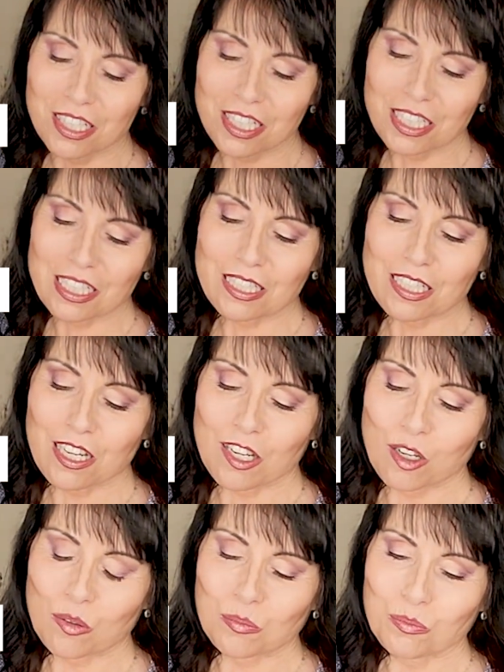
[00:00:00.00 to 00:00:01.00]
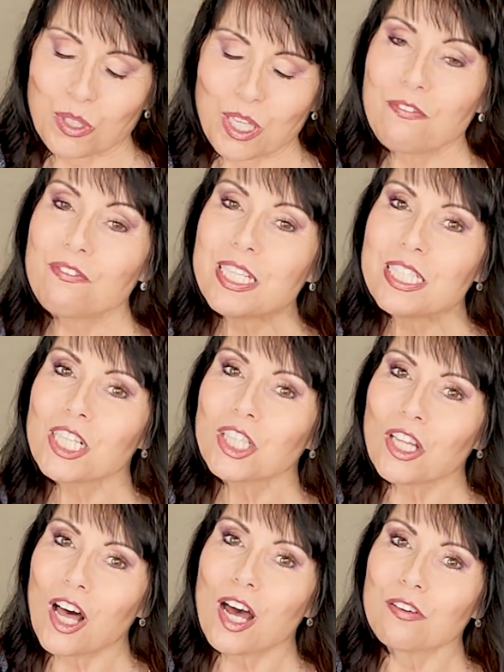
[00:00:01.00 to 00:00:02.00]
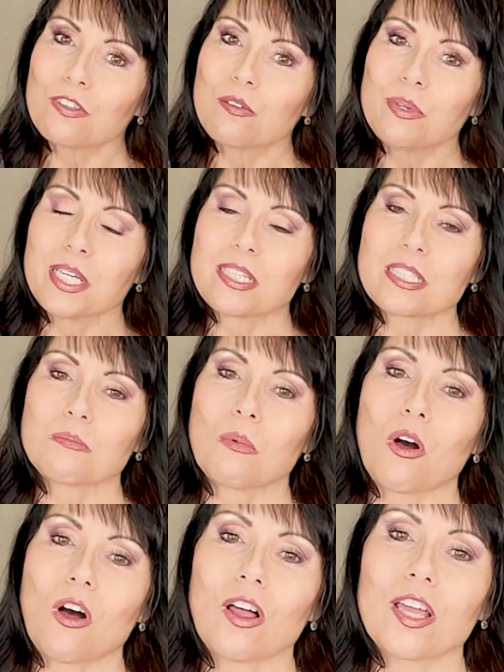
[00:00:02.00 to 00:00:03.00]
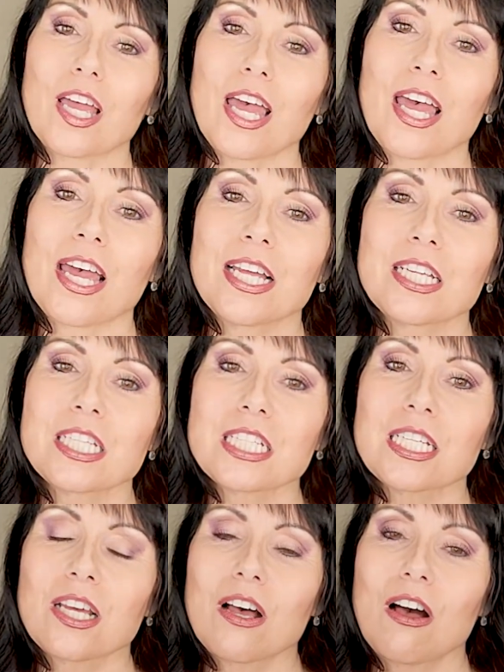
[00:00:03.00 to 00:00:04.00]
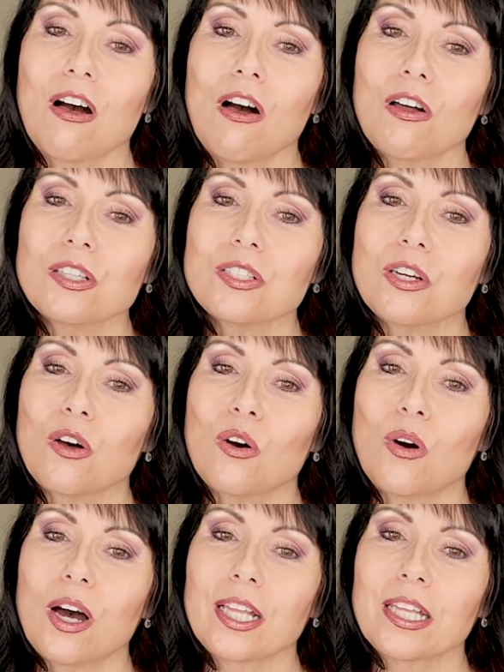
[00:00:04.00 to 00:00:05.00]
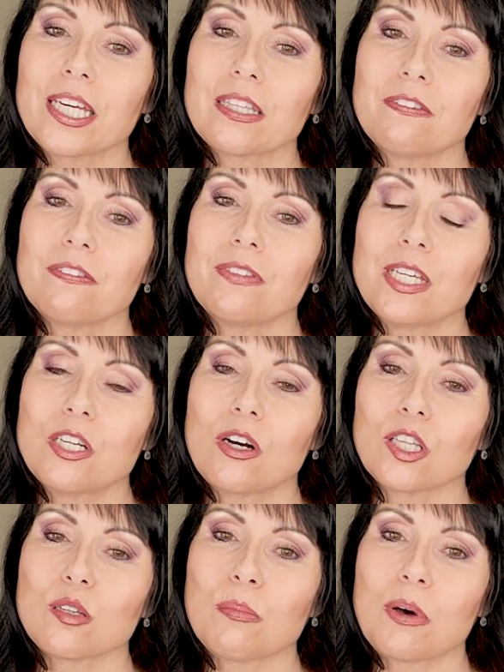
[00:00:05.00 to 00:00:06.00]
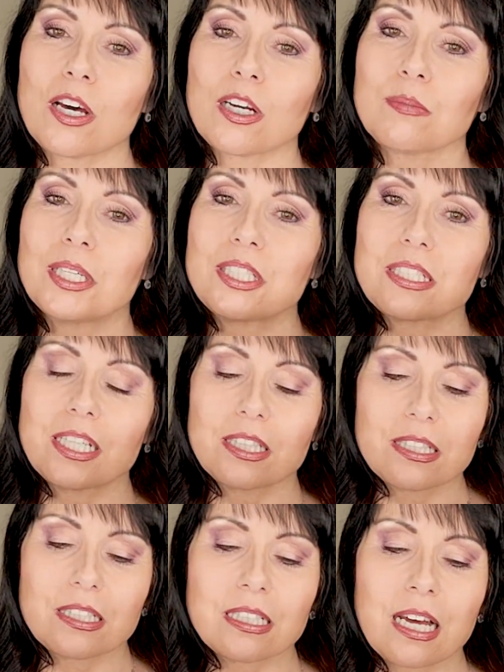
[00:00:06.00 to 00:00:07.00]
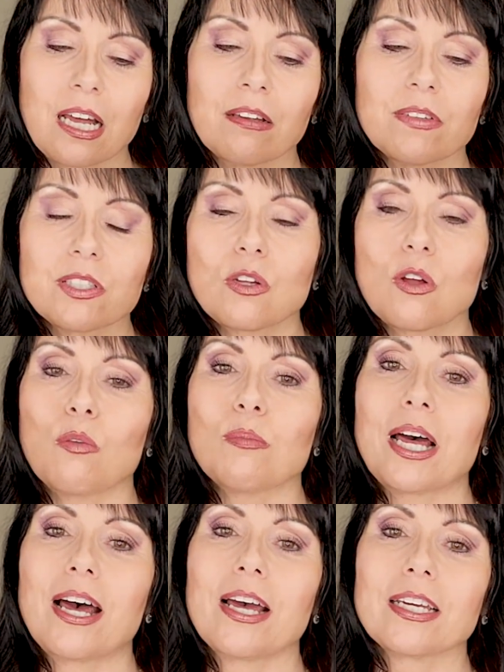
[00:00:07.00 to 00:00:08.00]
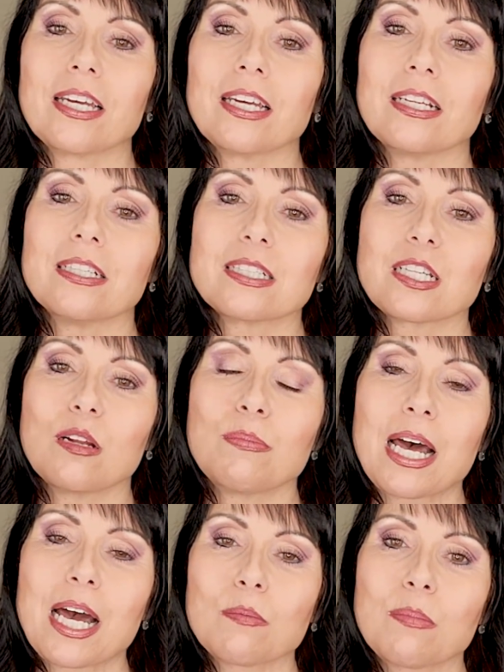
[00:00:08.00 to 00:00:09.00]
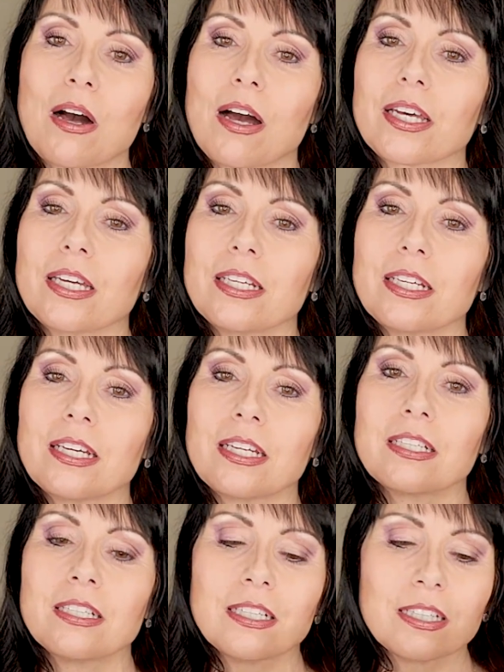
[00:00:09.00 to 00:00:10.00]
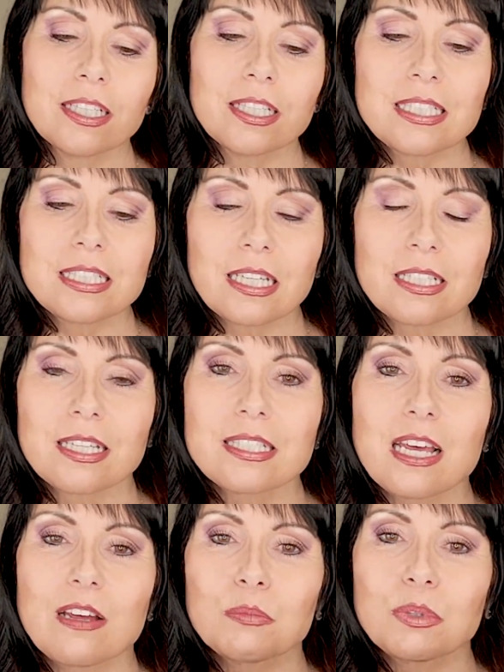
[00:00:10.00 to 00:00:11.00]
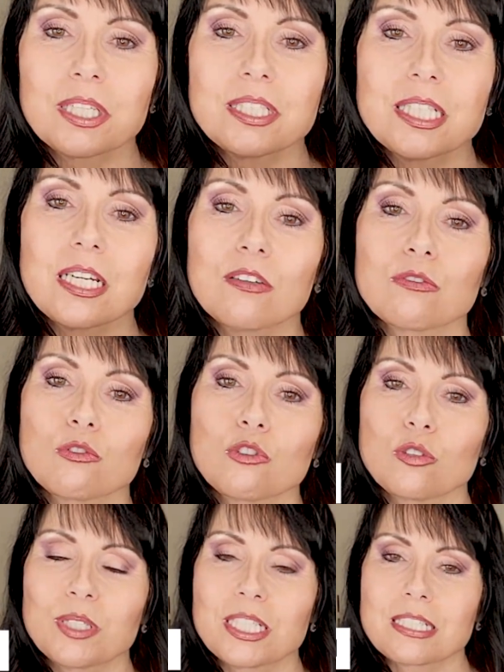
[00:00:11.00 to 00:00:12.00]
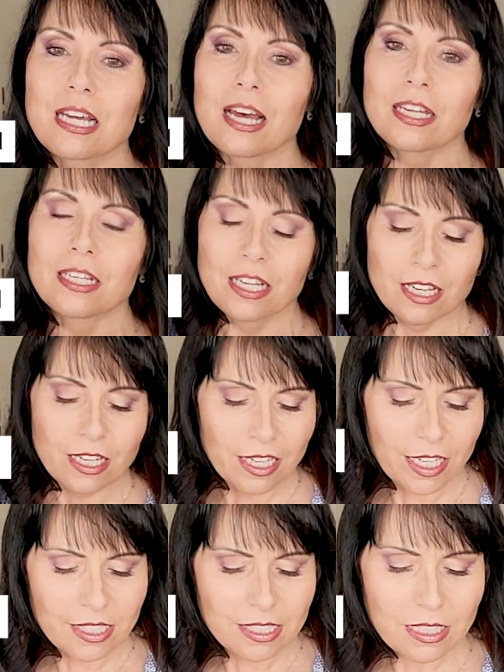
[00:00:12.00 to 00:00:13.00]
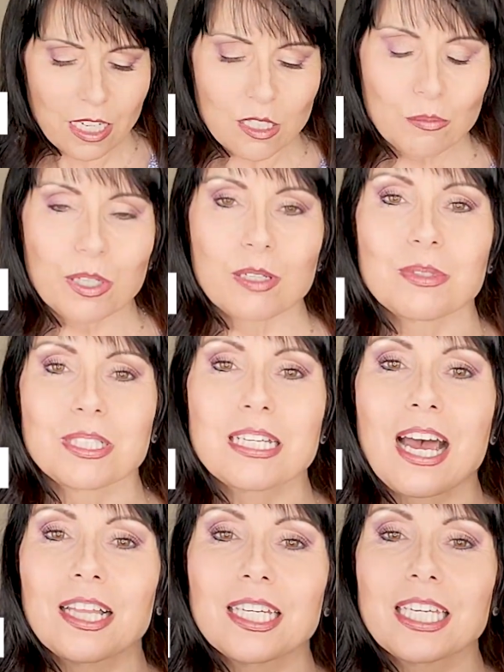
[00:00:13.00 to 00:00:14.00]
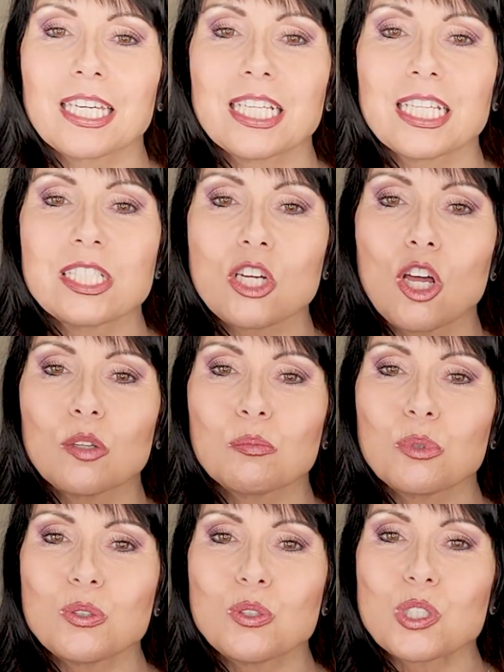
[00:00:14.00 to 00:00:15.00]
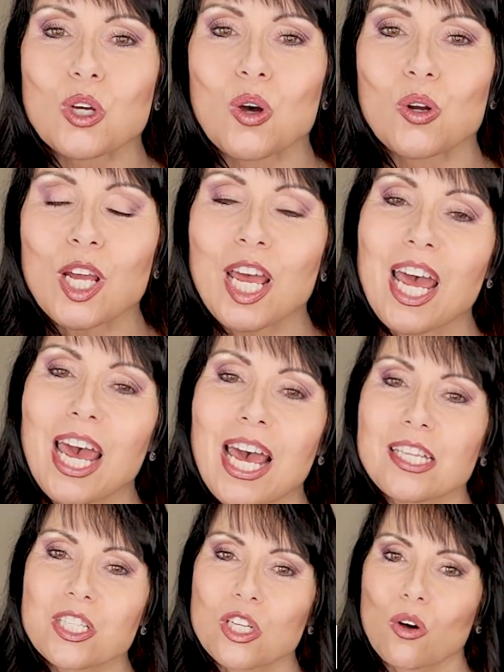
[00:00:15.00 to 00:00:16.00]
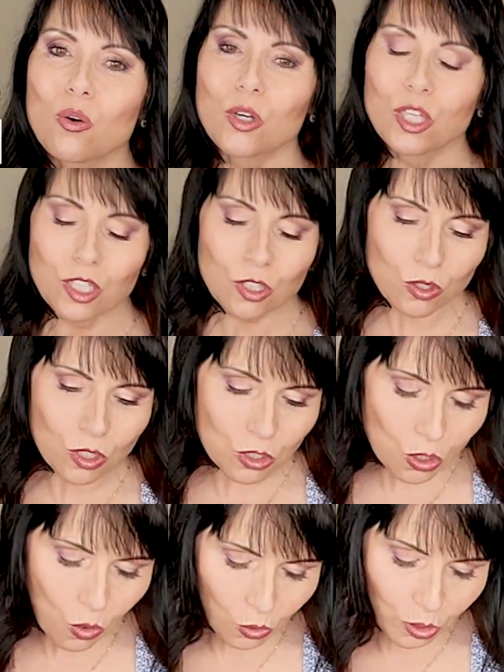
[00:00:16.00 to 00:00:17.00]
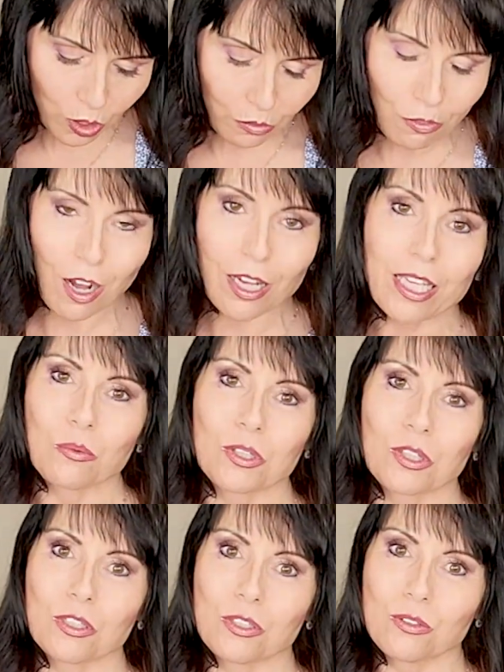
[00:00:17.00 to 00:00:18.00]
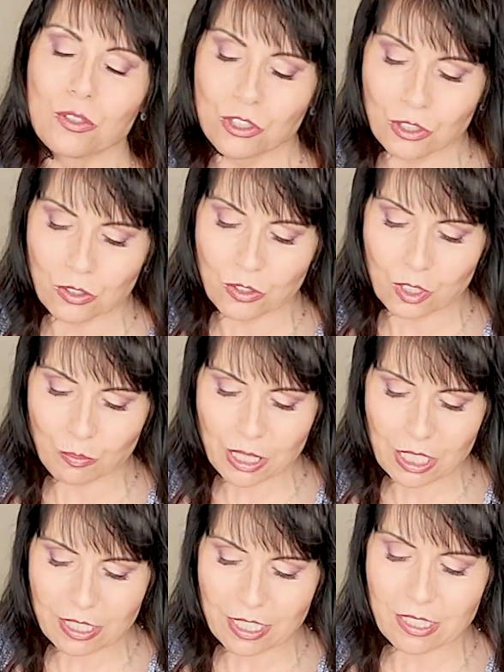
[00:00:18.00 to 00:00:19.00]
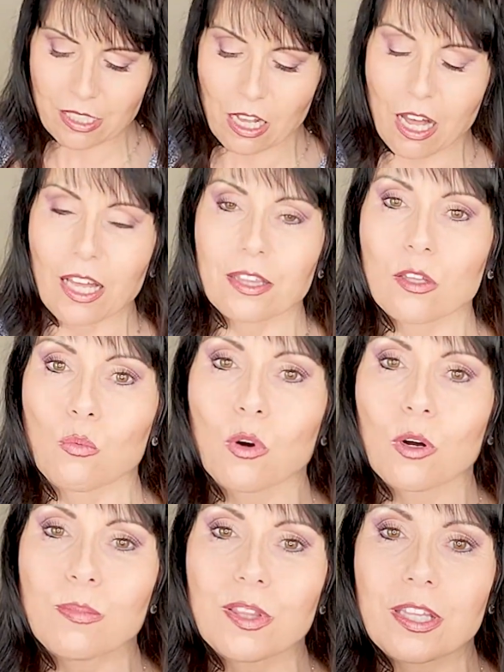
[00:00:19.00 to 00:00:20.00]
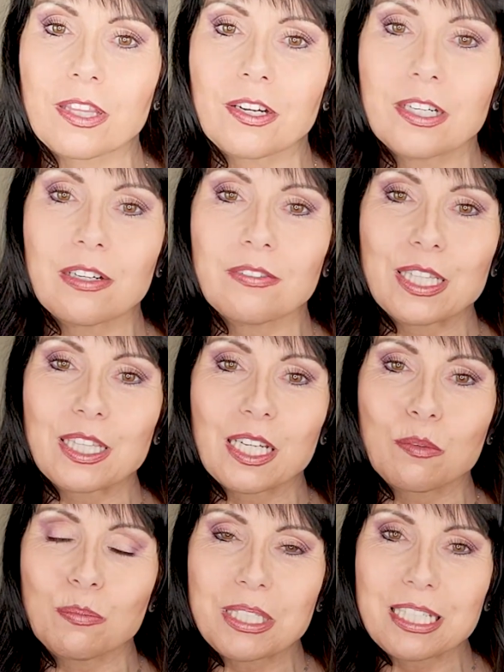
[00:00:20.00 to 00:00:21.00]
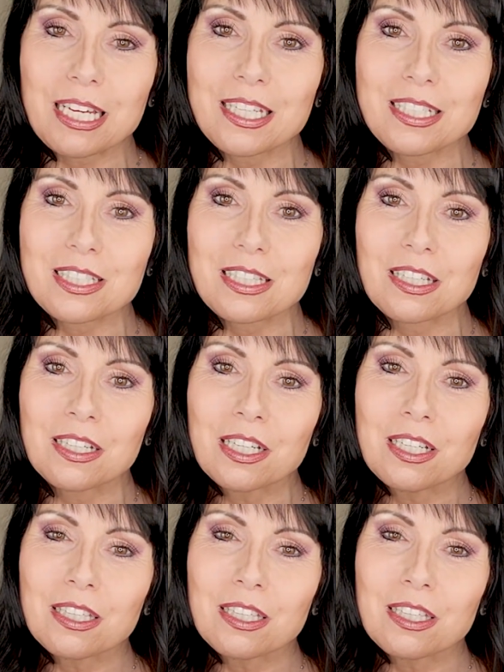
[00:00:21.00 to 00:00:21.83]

it's um, it fits a lot for being small and also I like the feet on the bottom I just like the style of this whole bag and it's got a back pocket and like I said does have plenty of room inside it's got a bit of metallic in it it's called moonstone and so you can totally rock it with the nude shoes because it's got the warmth in there and everything besides the